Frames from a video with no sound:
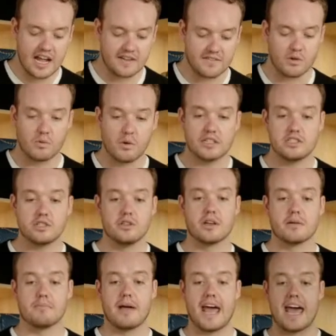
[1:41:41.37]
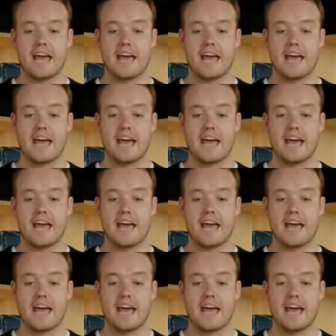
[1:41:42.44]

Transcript: And if you want to, you can